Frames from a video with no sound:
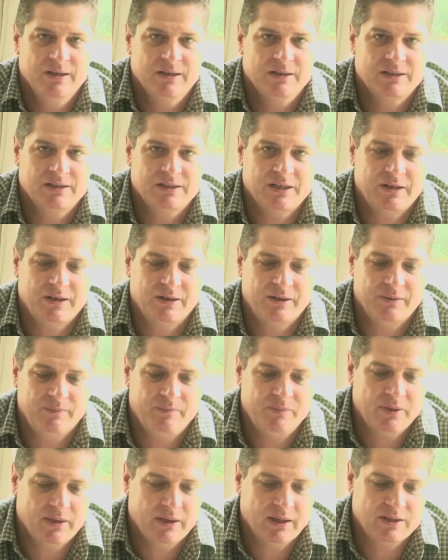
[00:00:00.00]
So
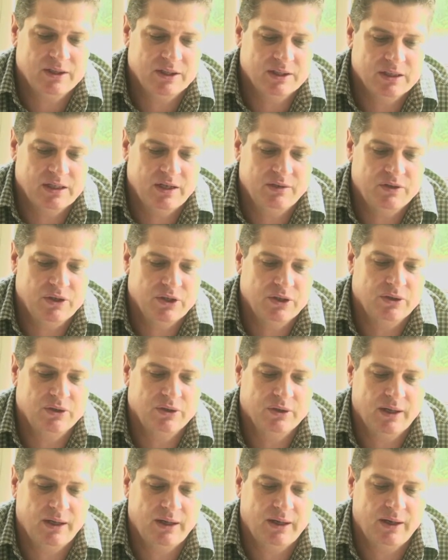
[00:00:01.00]
that just gives you
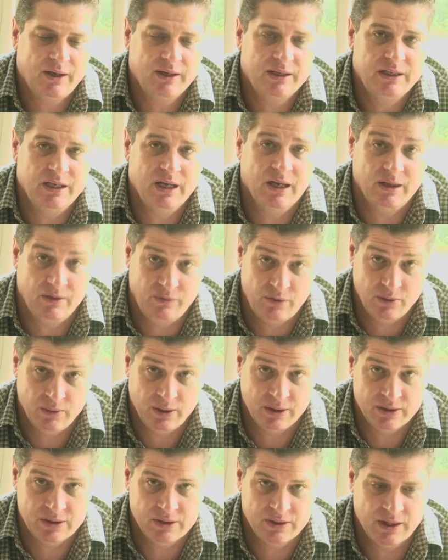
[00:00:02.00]
an idea if you
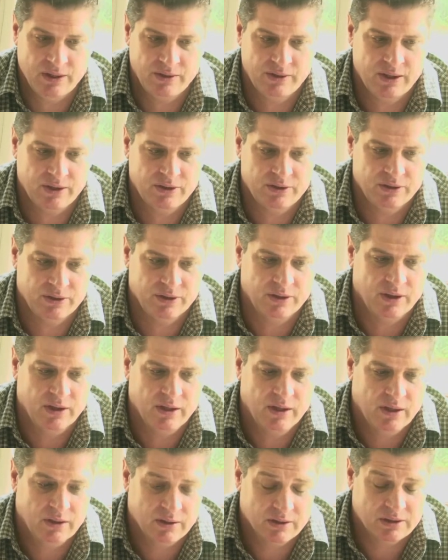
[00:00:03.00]
want to go that route,
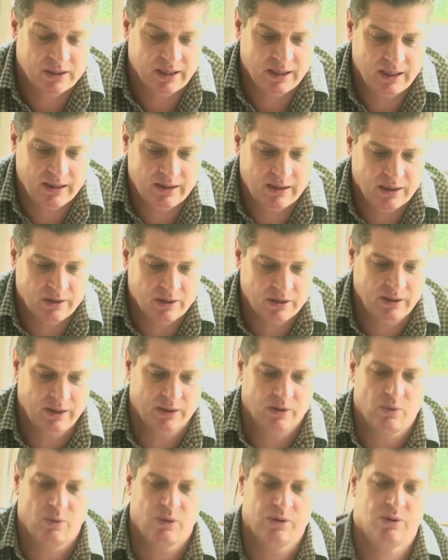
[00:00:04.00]
because I get
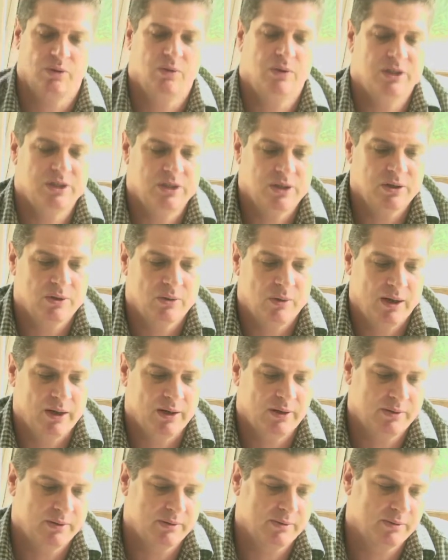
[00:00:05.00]
that question quite
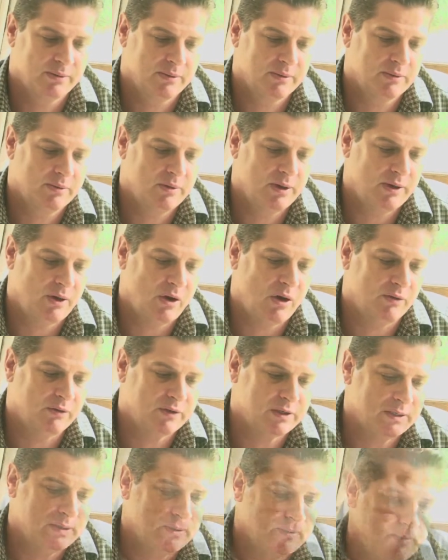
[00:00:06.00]

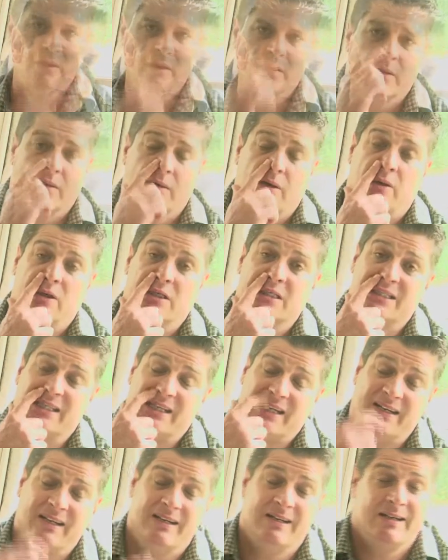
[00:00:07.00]
often. The last
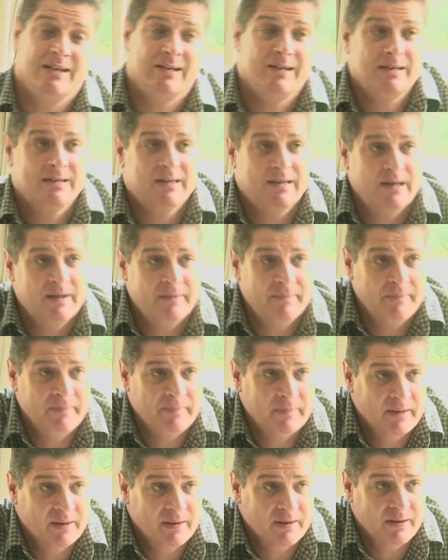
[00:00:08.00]
slide, and
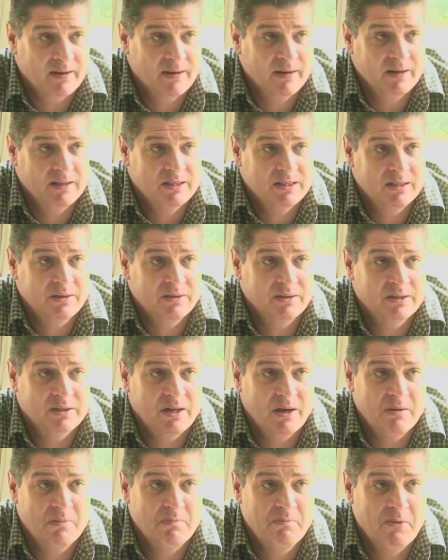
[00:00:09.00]
I guess you're
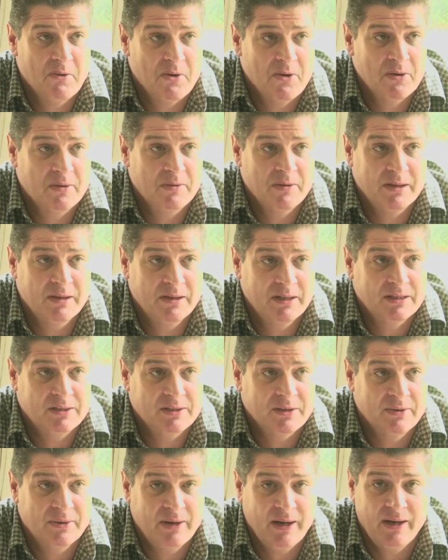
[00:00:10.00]
so bored with this
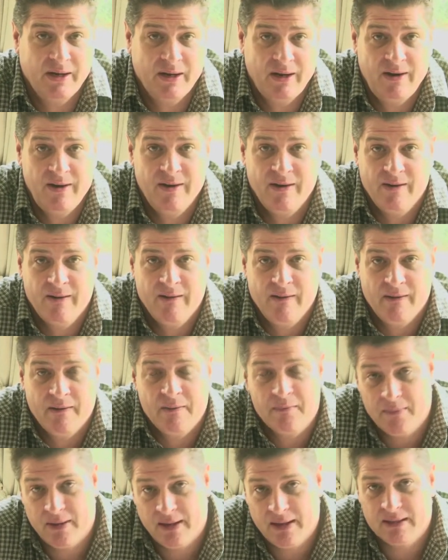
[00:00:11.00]
already,
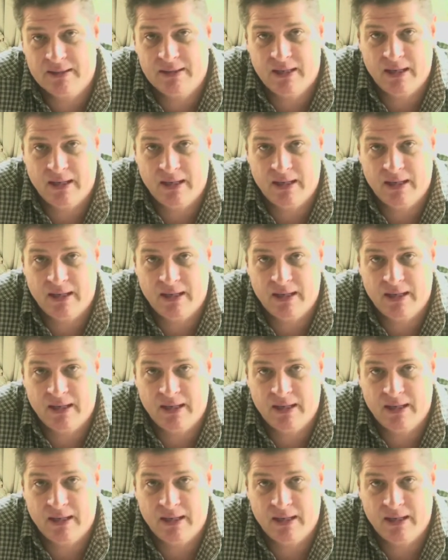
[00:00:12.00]
but